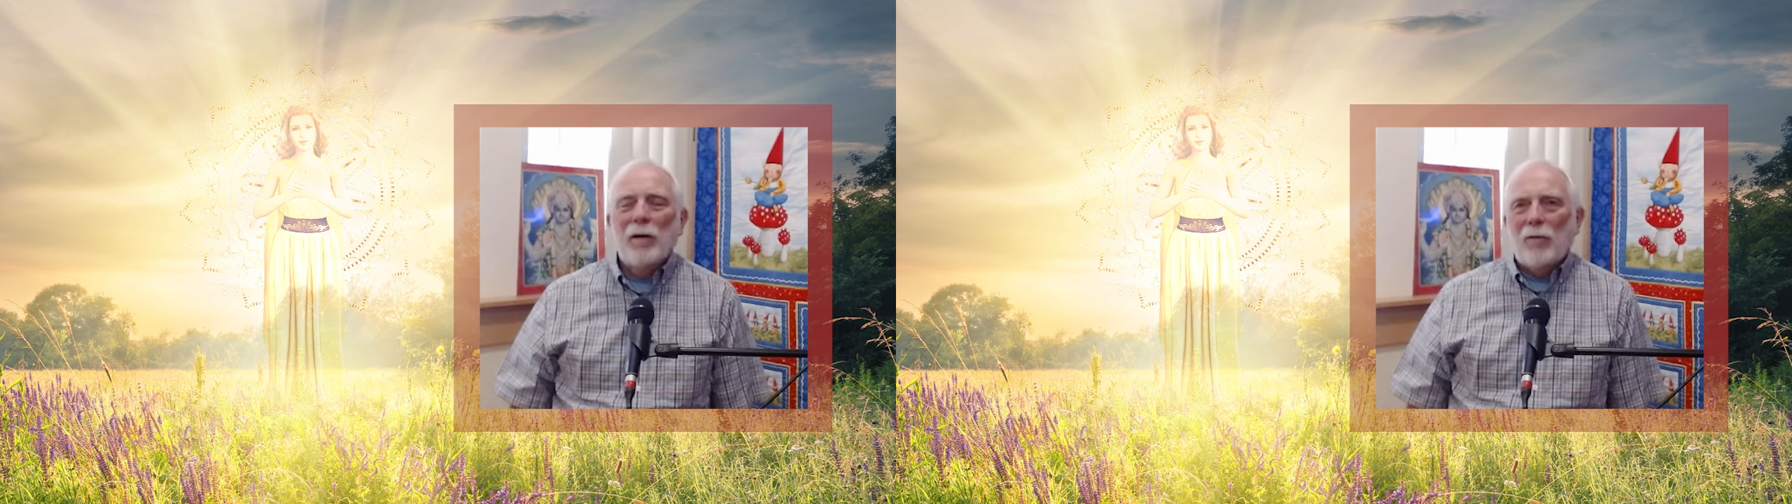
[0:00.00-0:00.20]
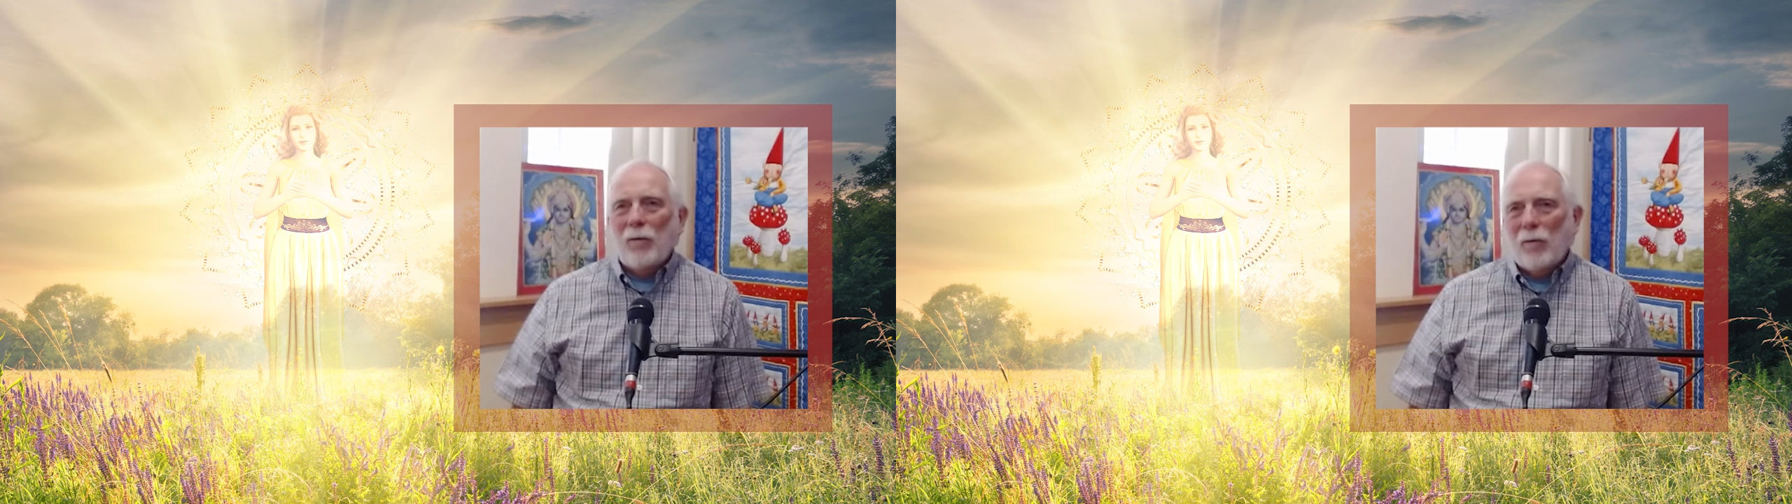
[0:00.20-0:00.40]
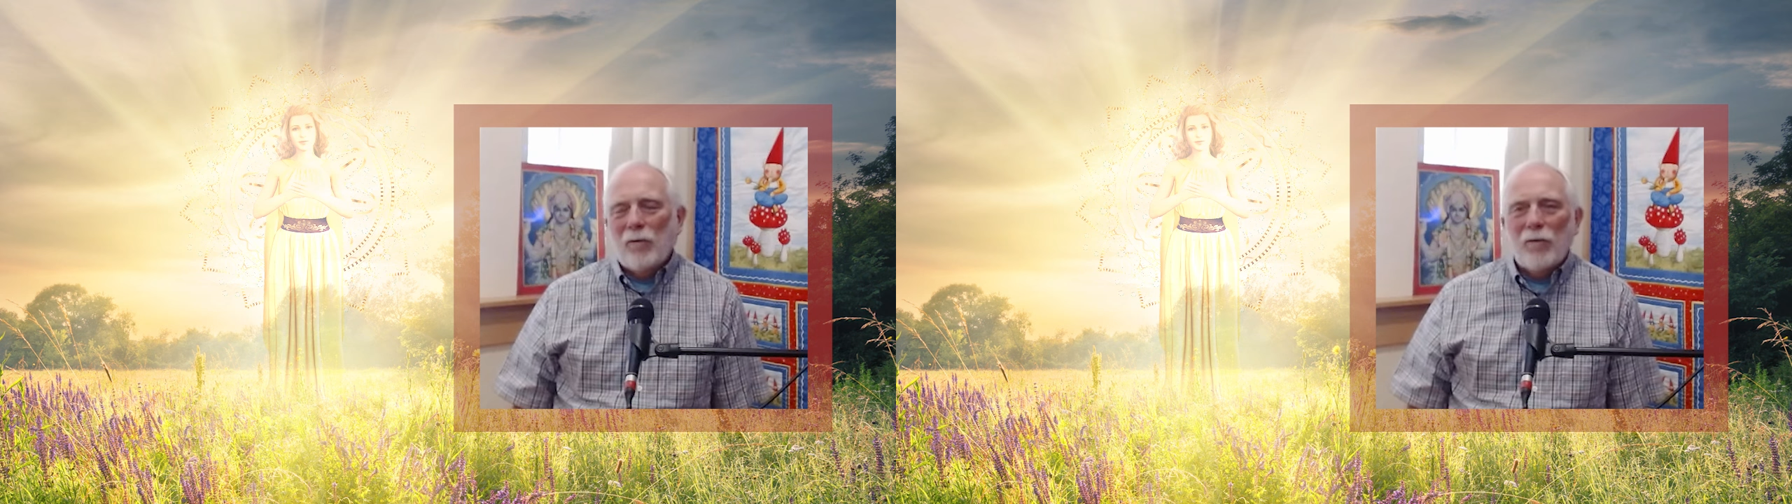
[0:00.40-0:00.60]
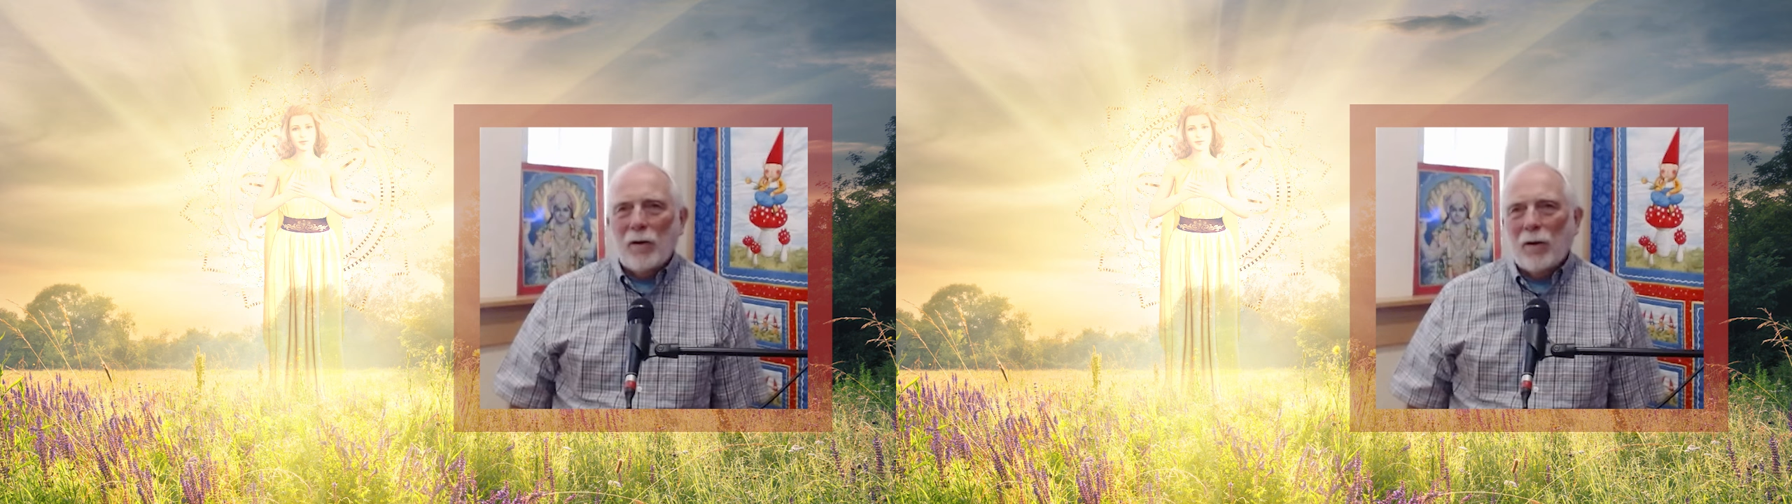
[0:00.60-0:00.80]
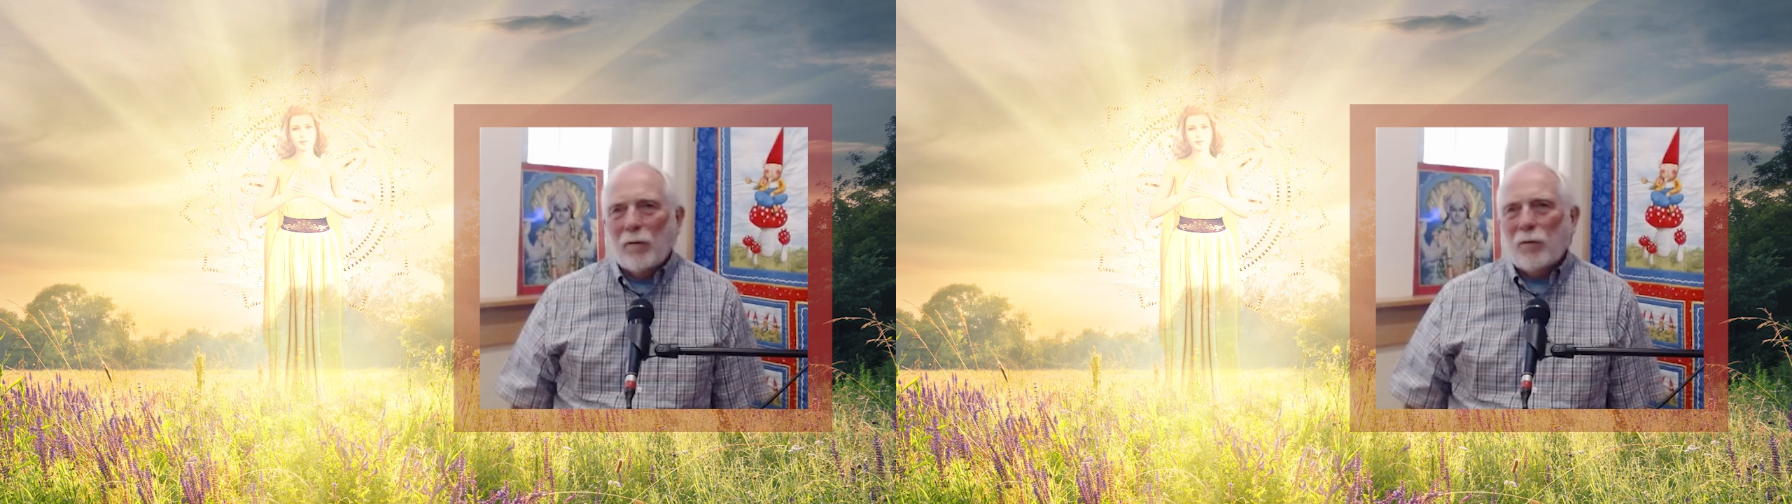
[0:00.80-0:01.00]
do
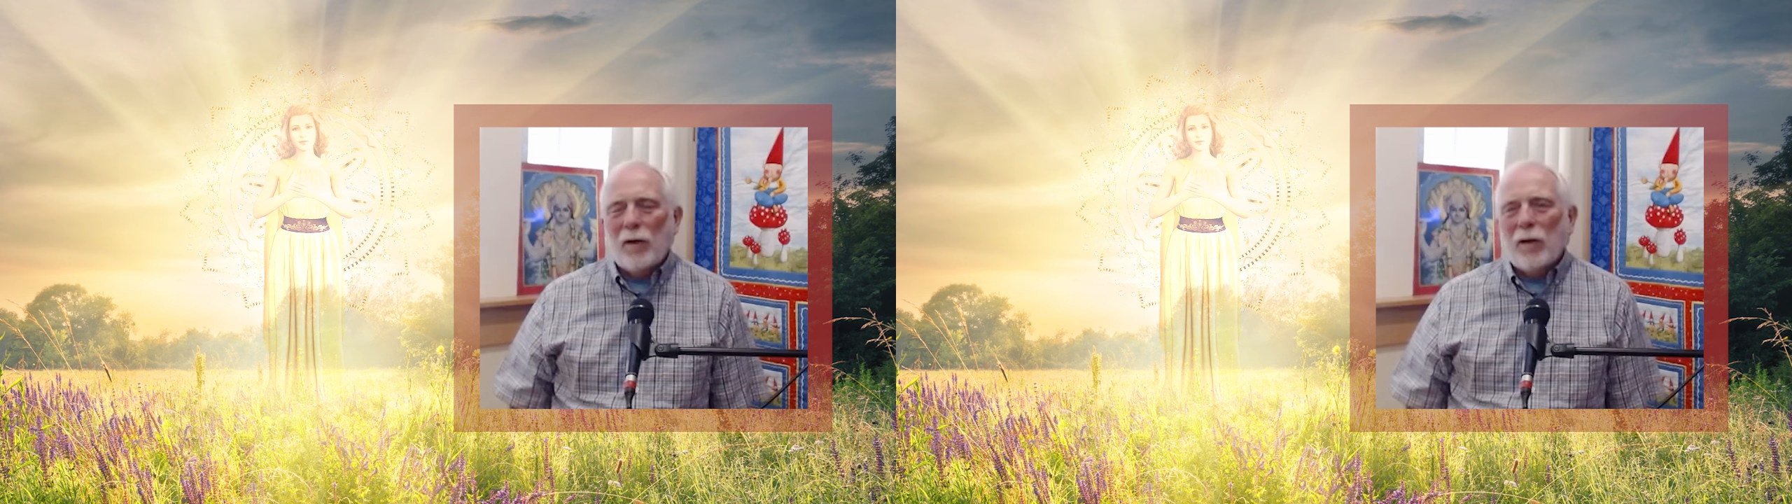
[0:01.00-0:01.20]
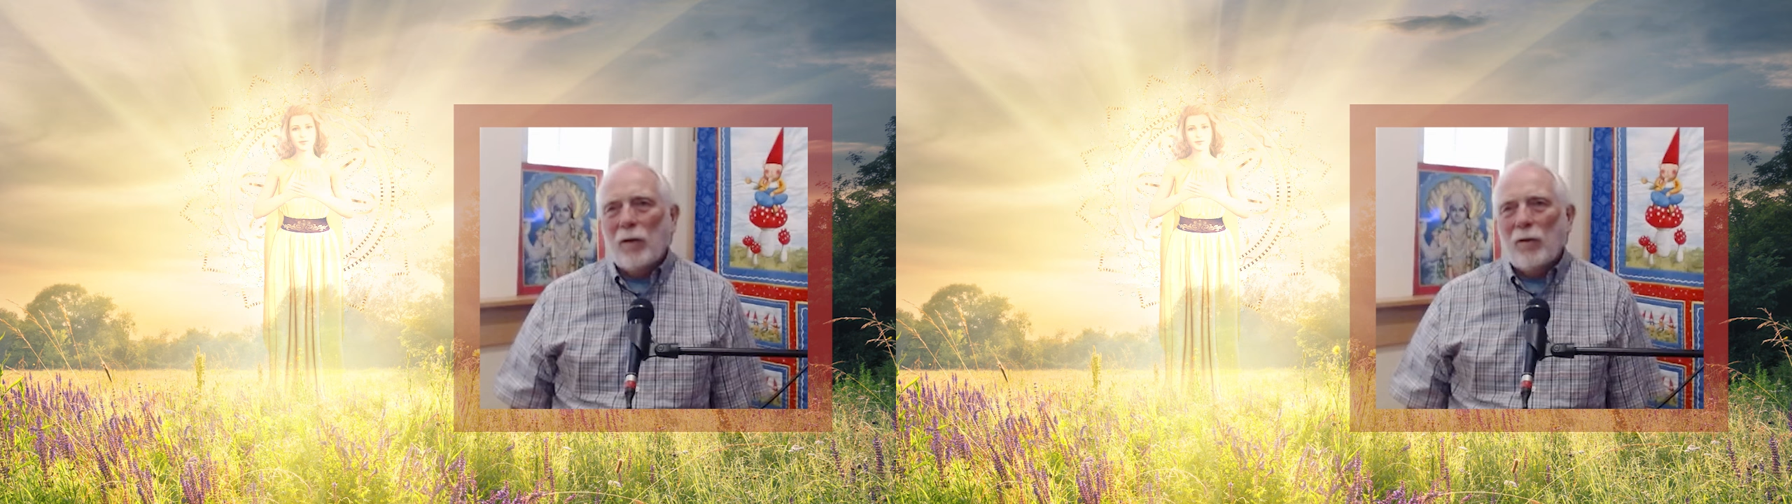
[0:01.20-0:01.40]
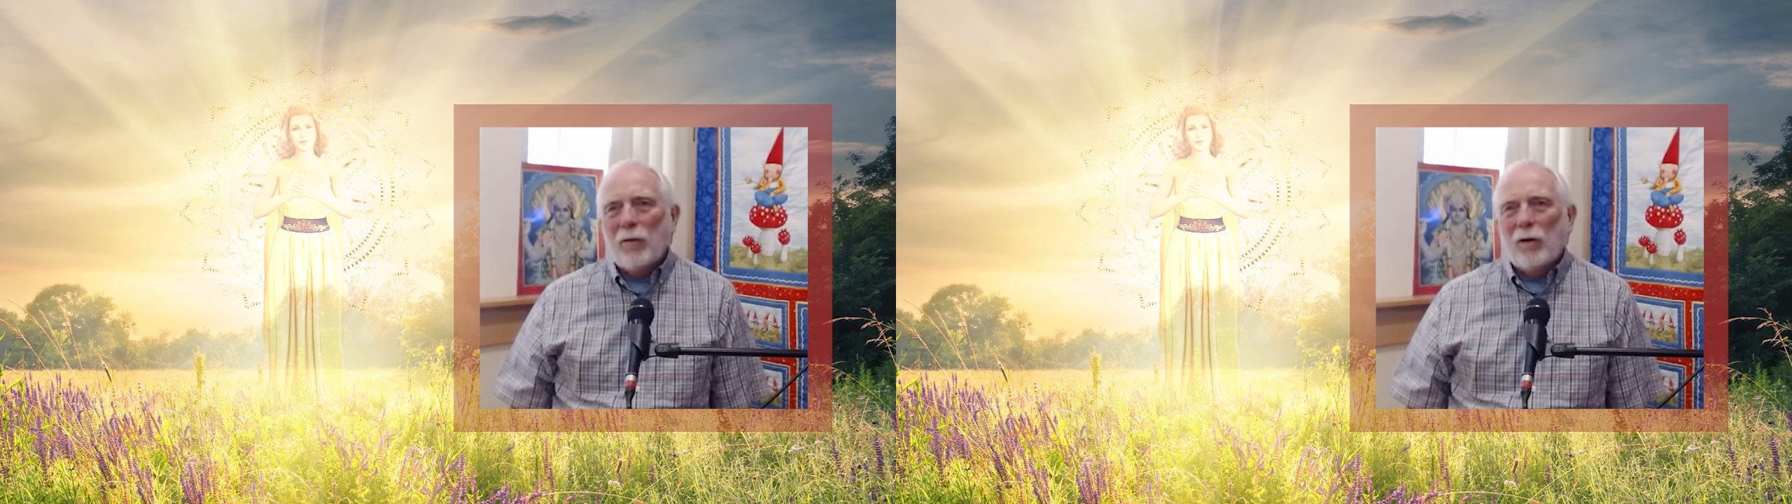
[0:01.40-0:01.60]
various things.